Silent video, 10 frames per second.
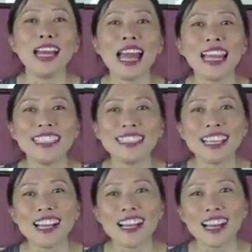And
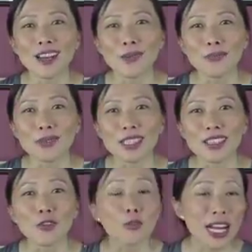
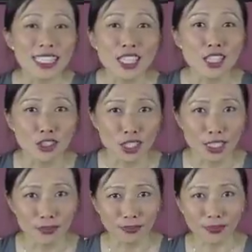for practitioners
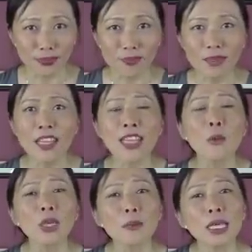that
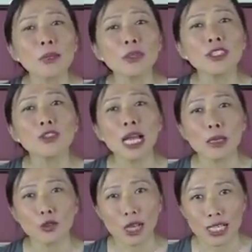want to be able to
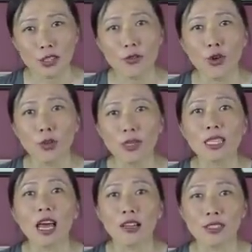help transform the
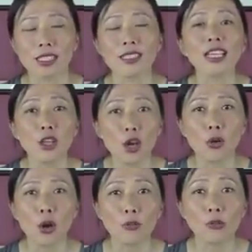lives, because I
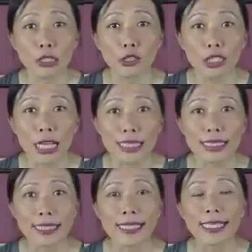know I'm really good at
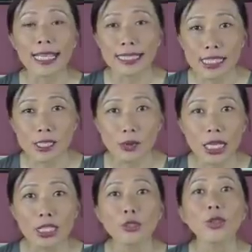it, and this is what I
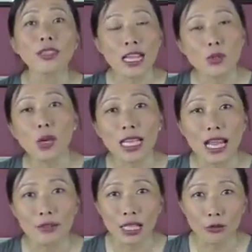do, and that's why I
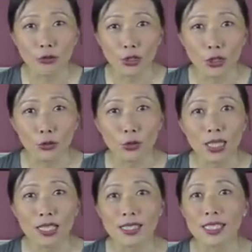have it out for you,
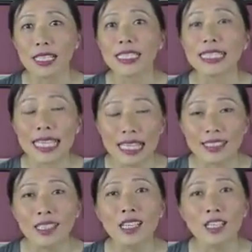because it's like, again,
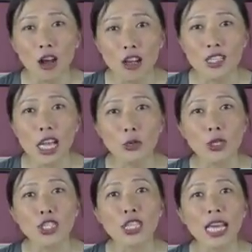gosh, I
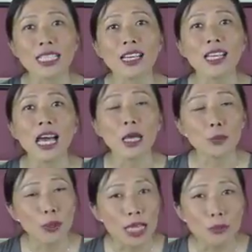wish that I'd
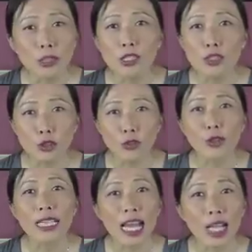be able to serve
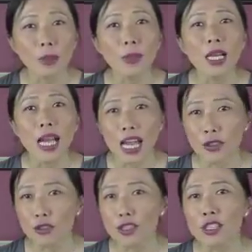and help
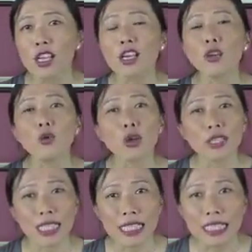others who are
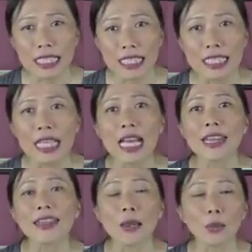in need,
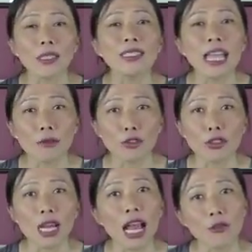that will
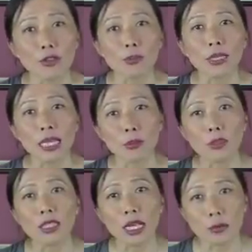never, ever be able
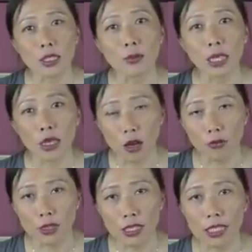to come to my
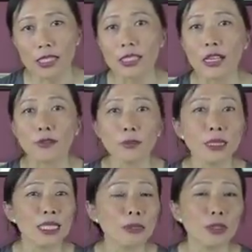office and never
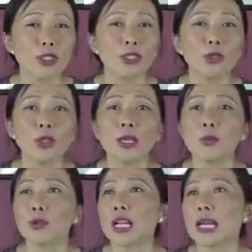be able to
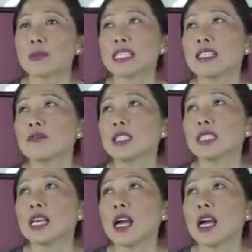perhaps even